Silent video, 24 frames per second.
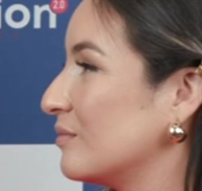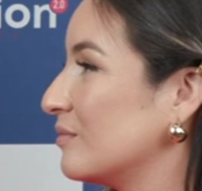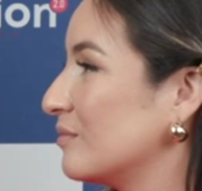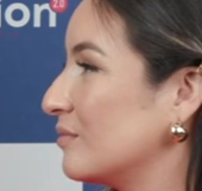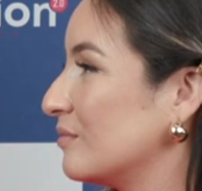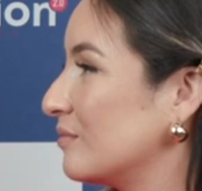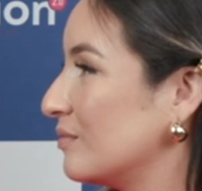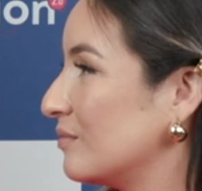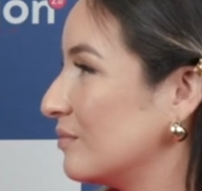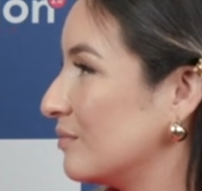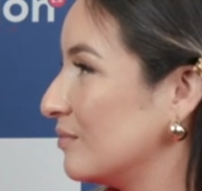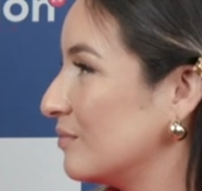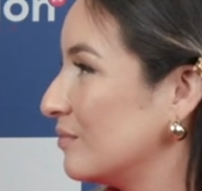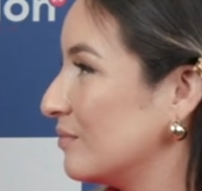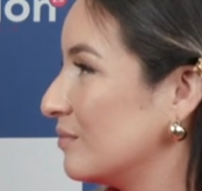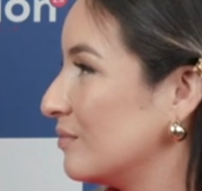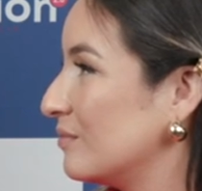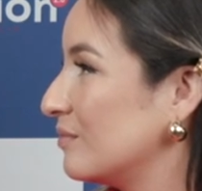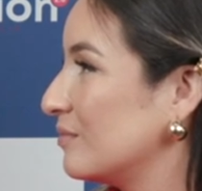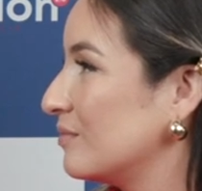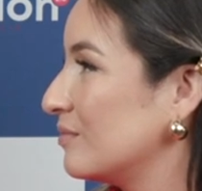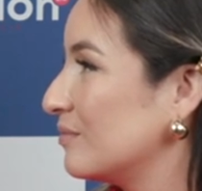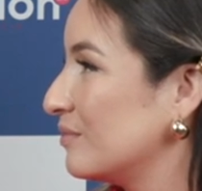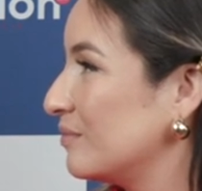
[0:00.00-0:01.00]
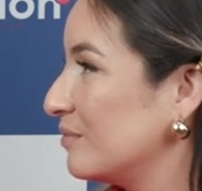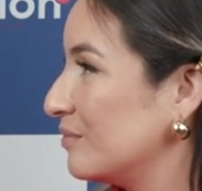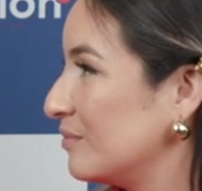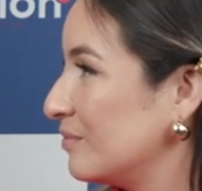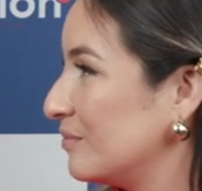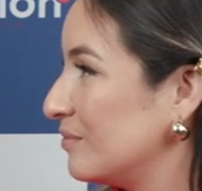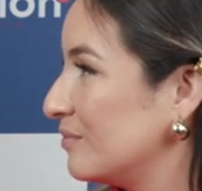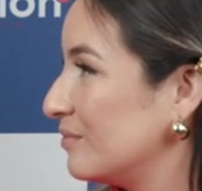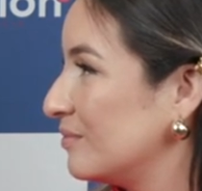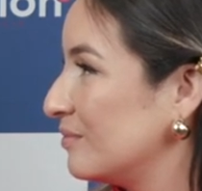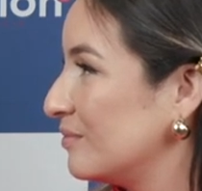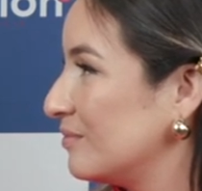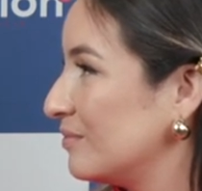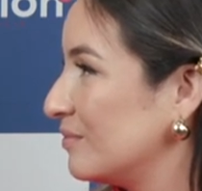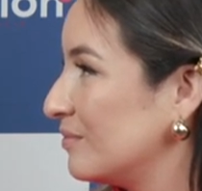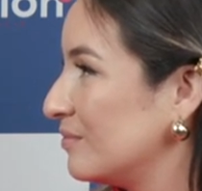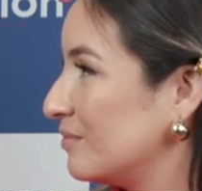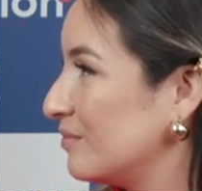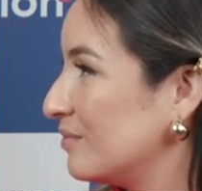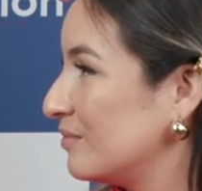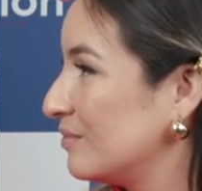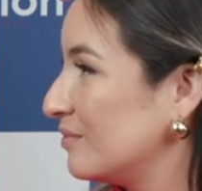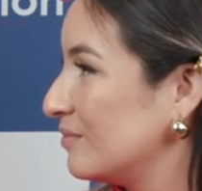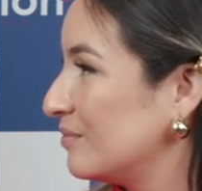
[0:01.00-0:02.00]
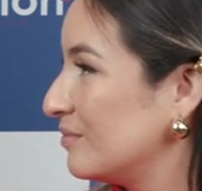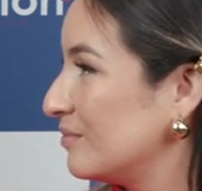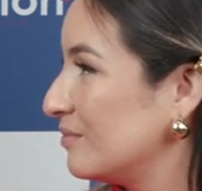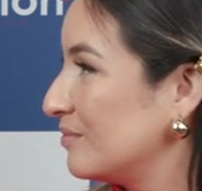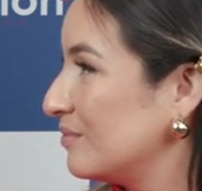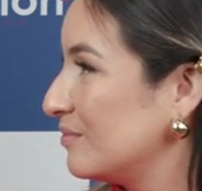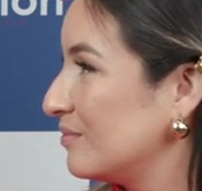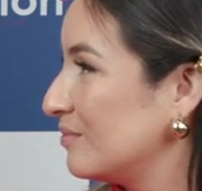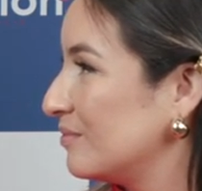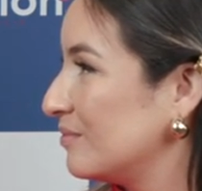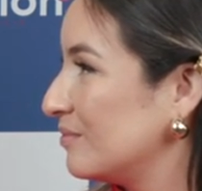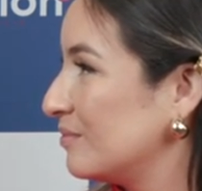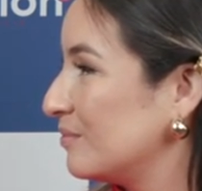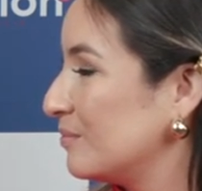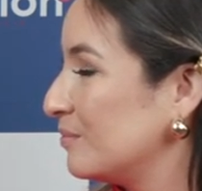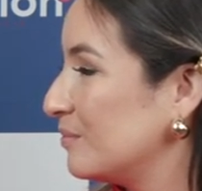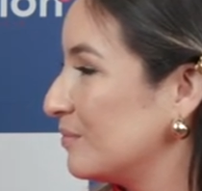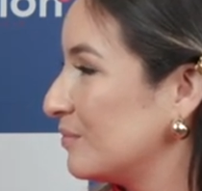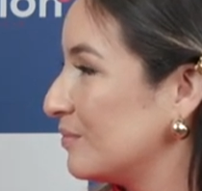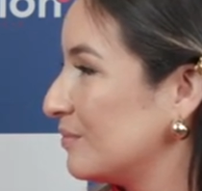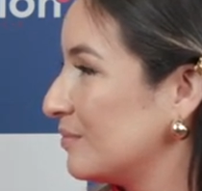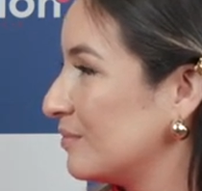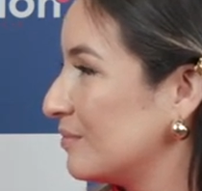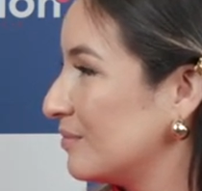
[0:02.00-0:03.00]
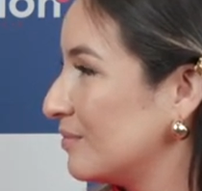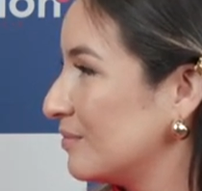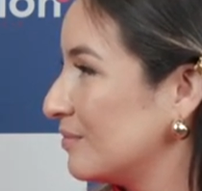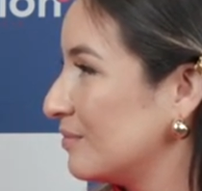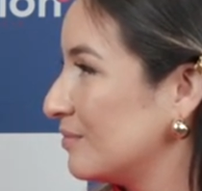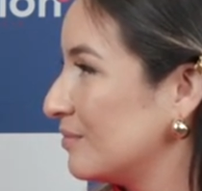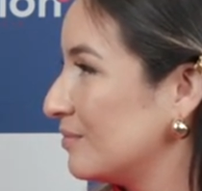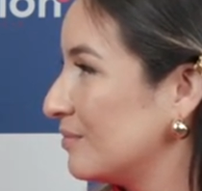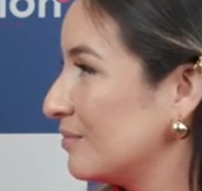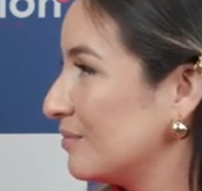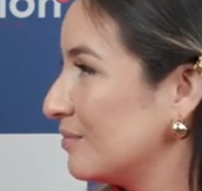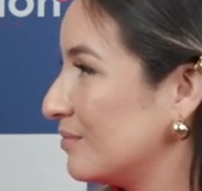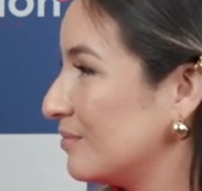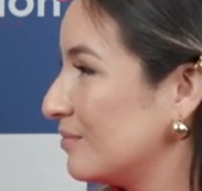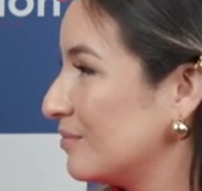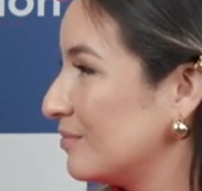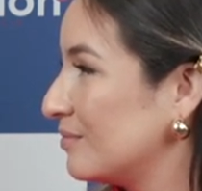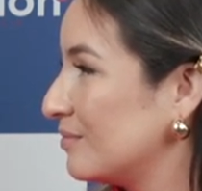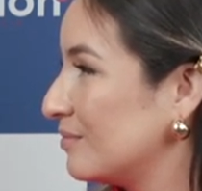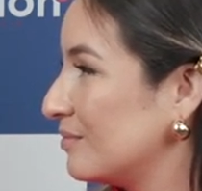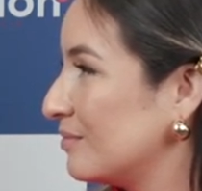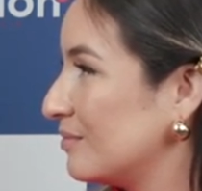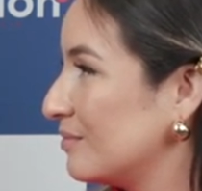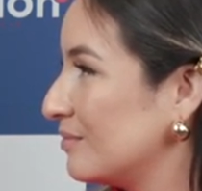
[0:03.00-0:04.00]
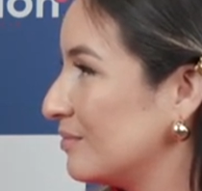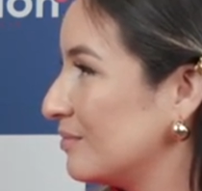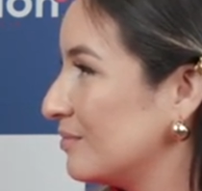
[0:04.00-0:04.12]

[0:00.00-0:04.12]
No words are spoken by the person on screen.